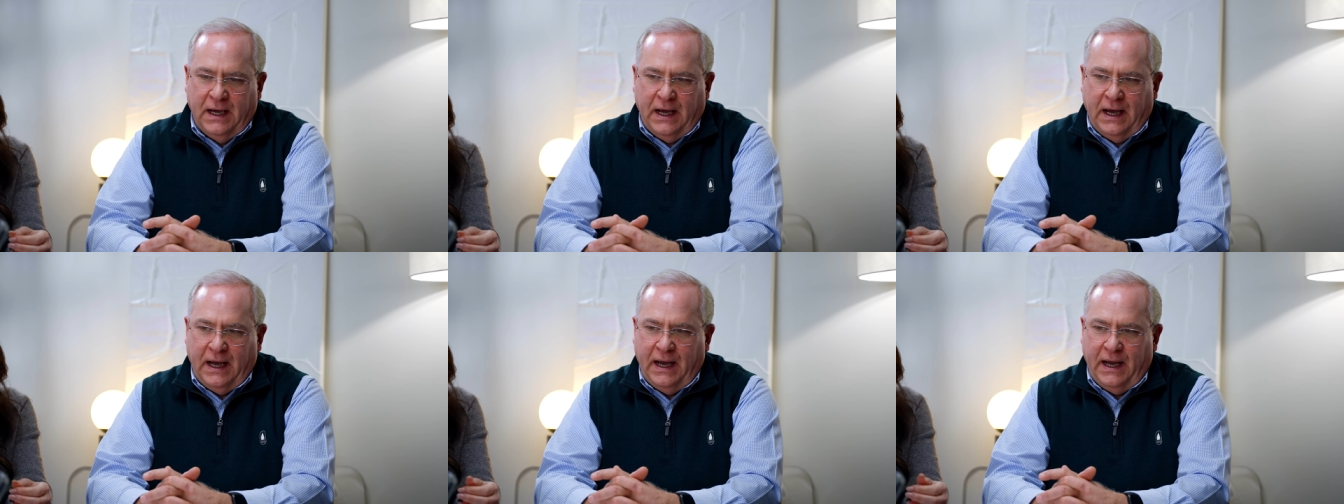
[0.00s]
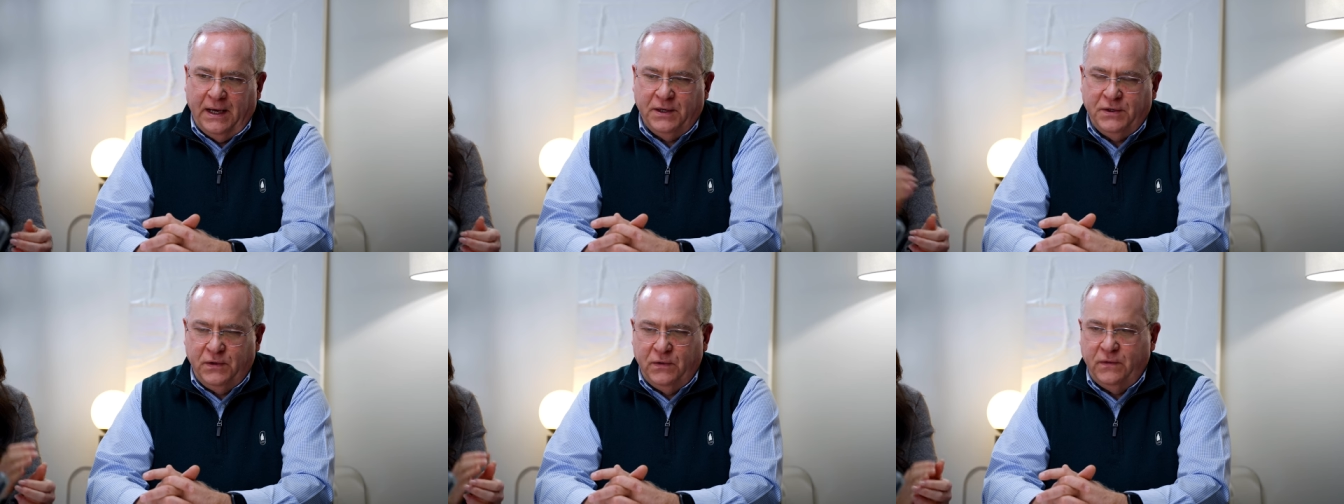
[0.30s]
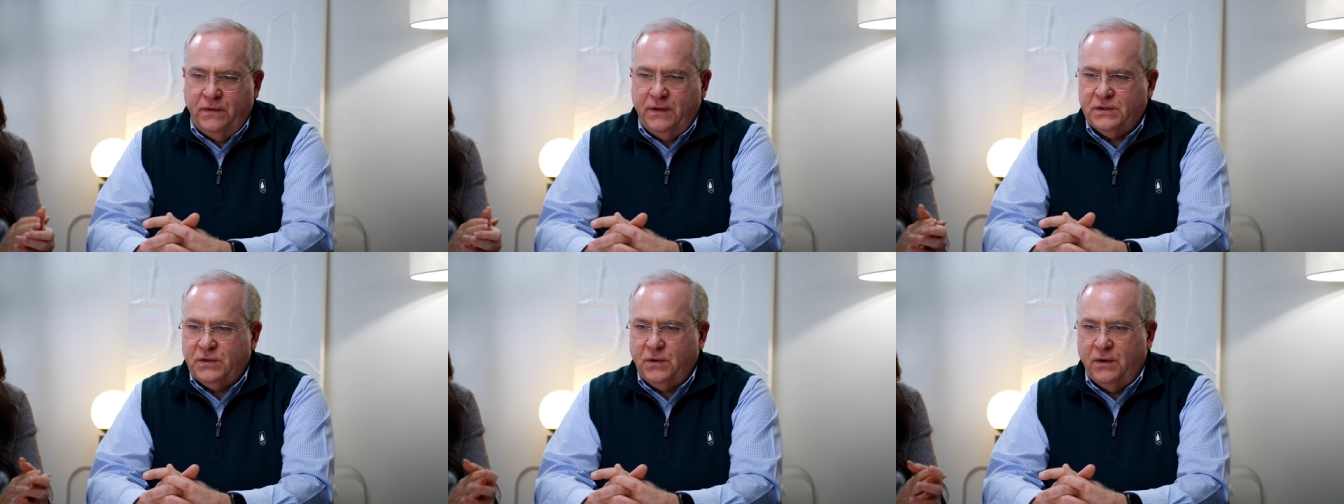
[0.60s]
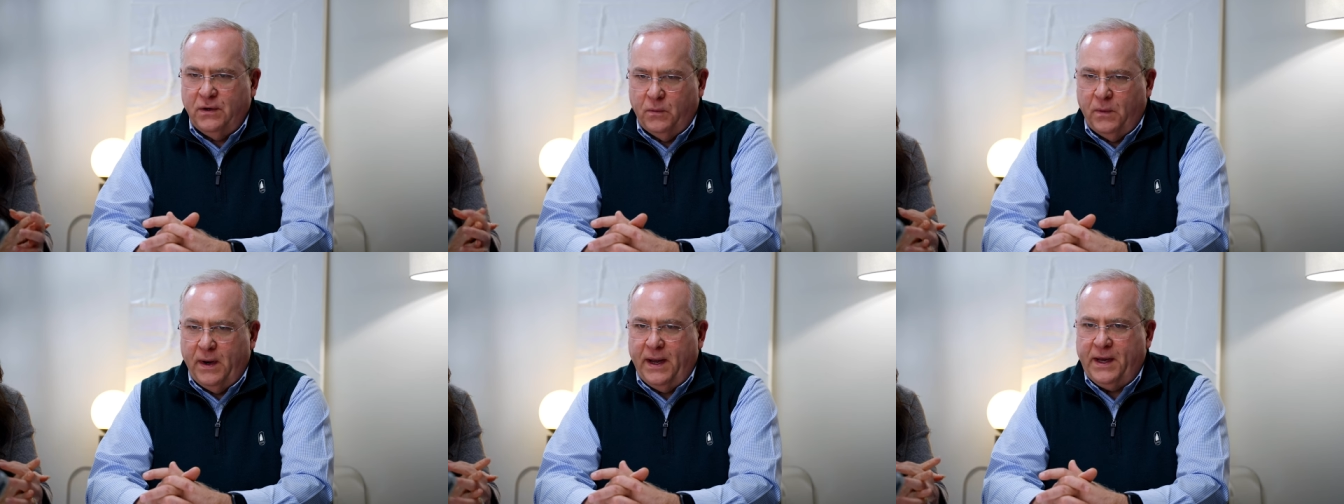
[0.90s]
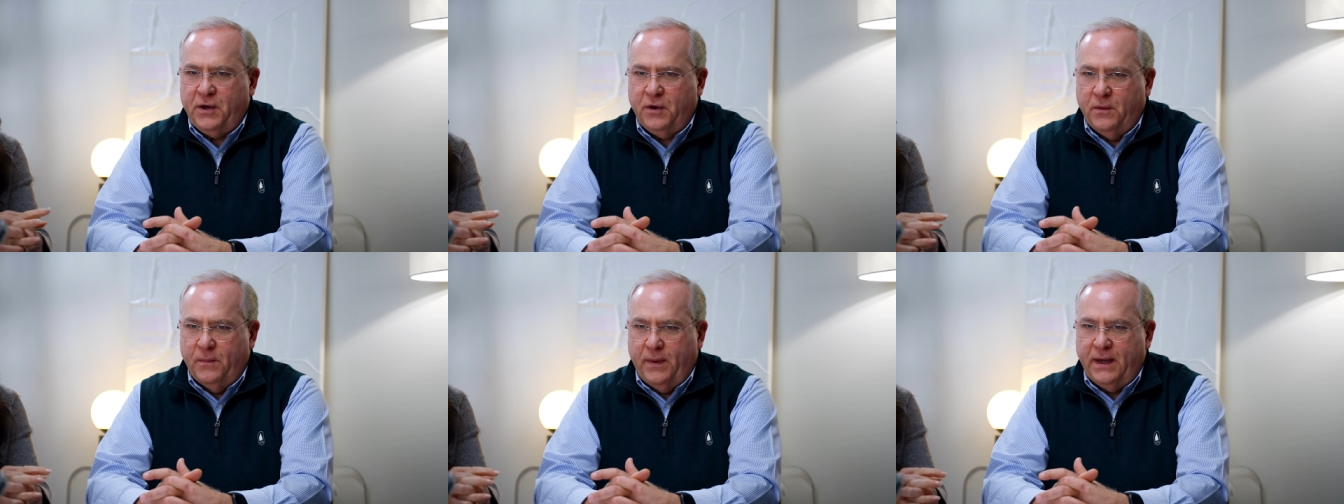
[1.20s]
I, I do this on a
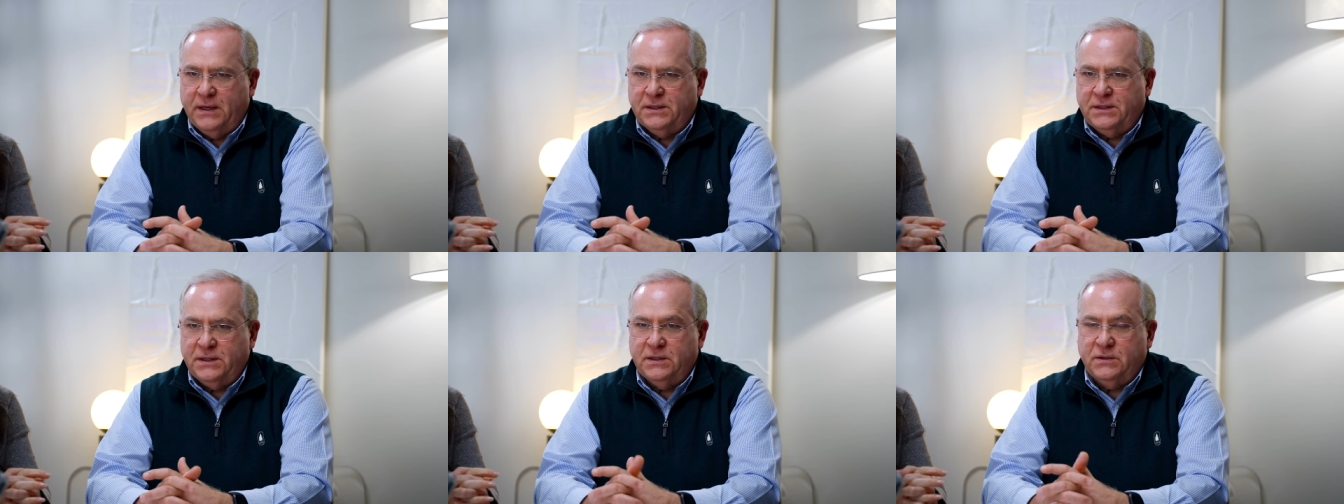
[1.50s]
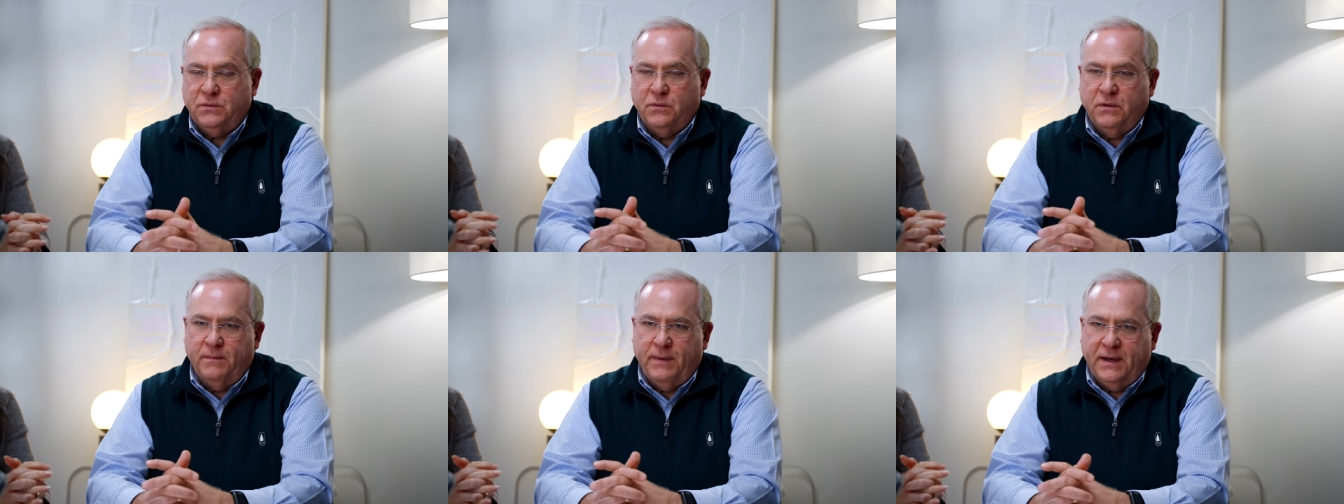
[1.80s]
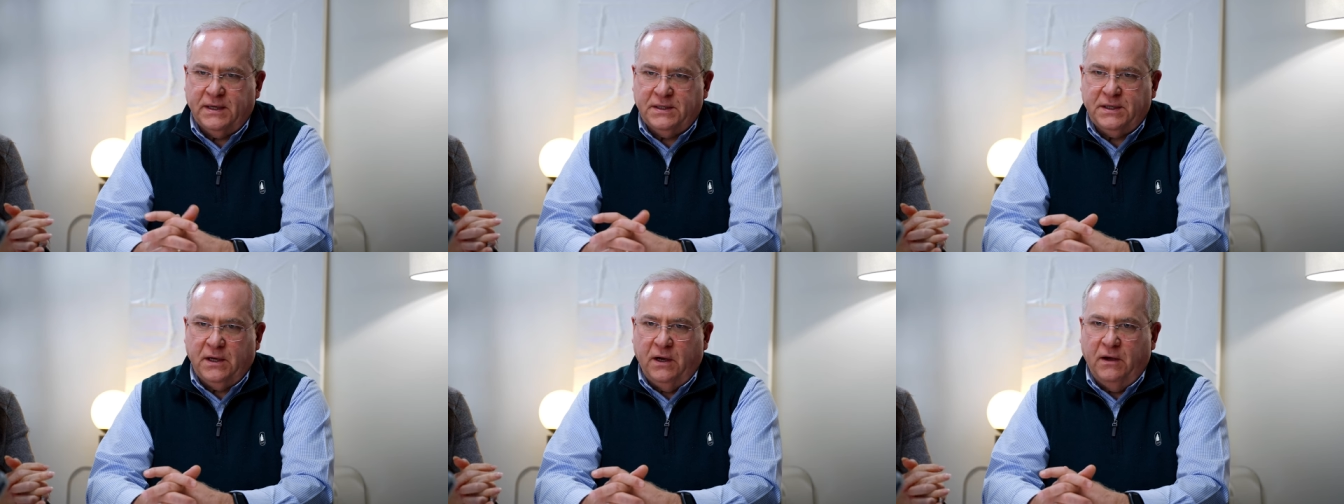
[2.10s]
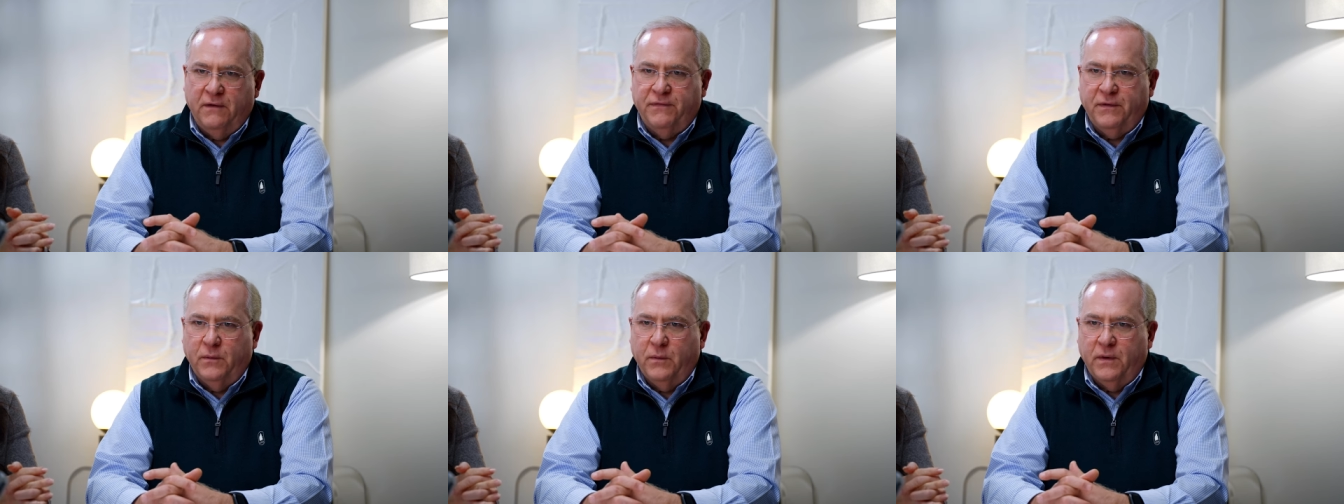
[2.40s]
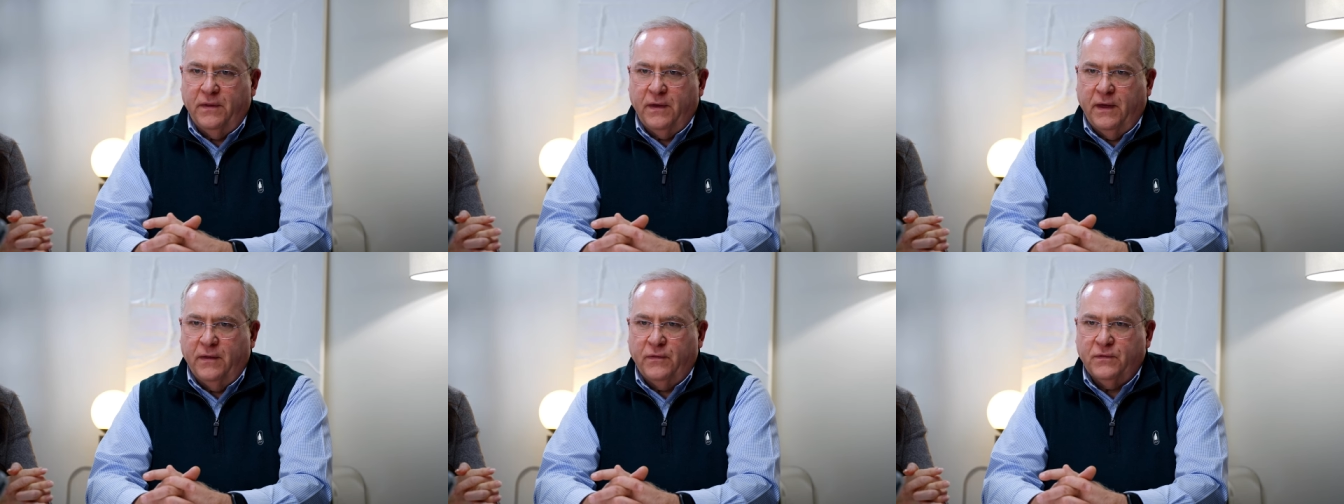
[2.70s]
regular basis with myself and
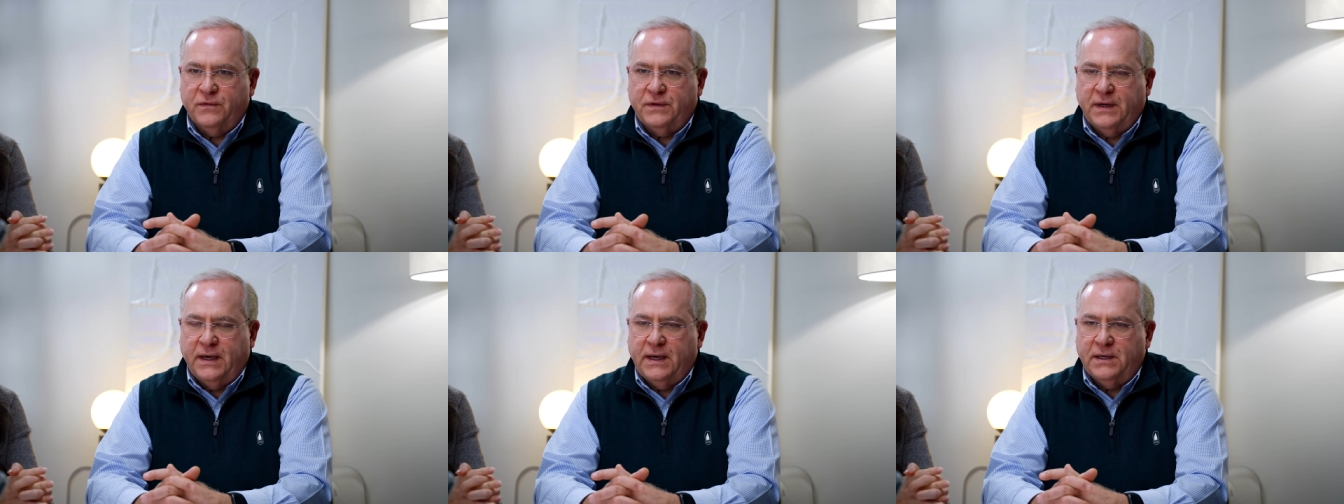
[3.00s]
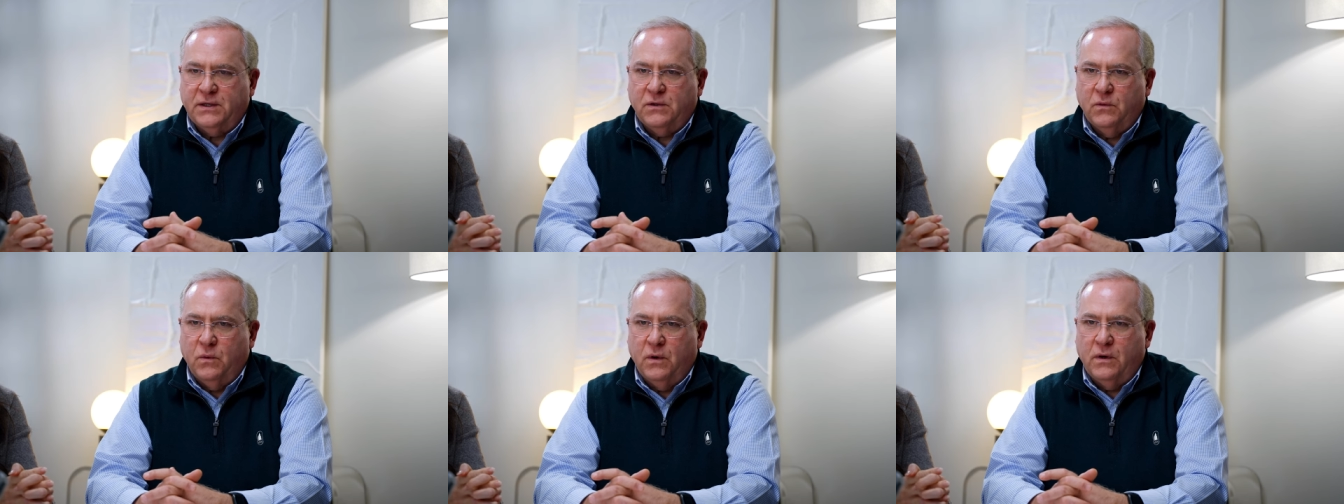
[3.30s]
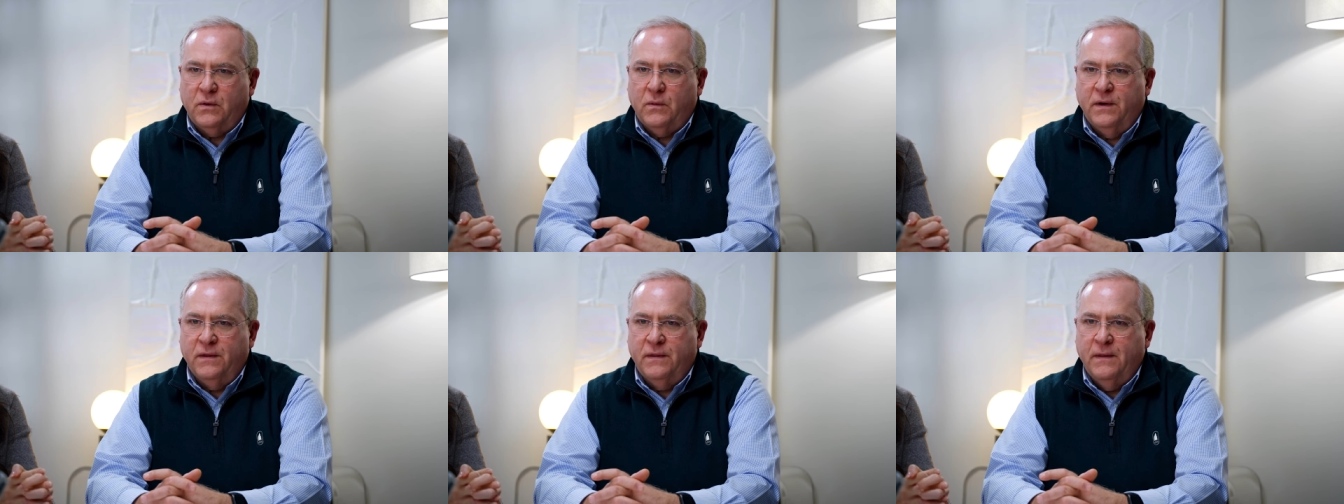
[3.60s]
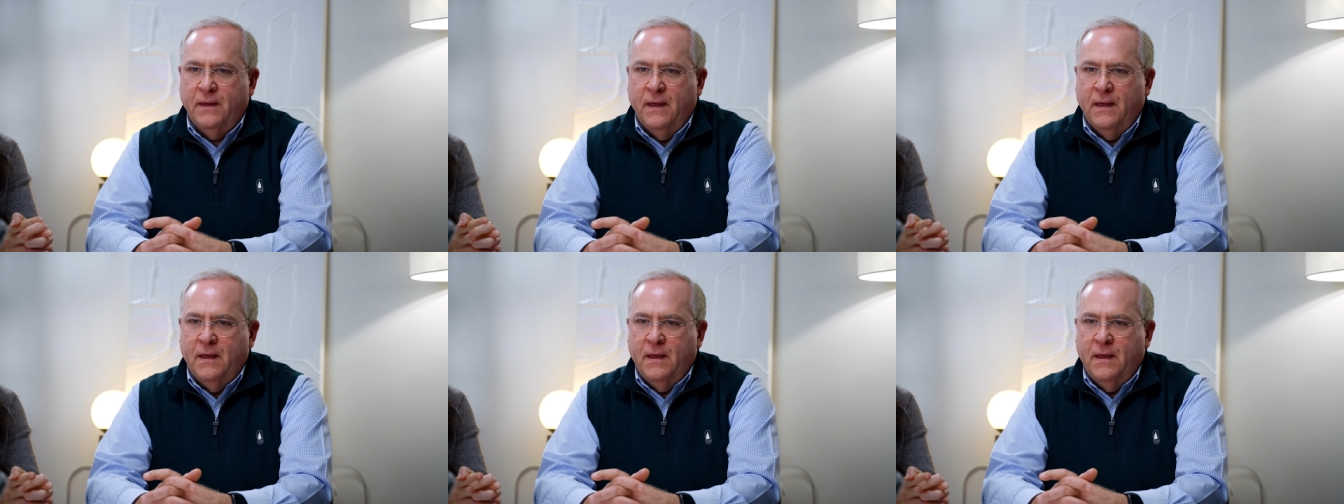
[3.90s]
with others I get to work with.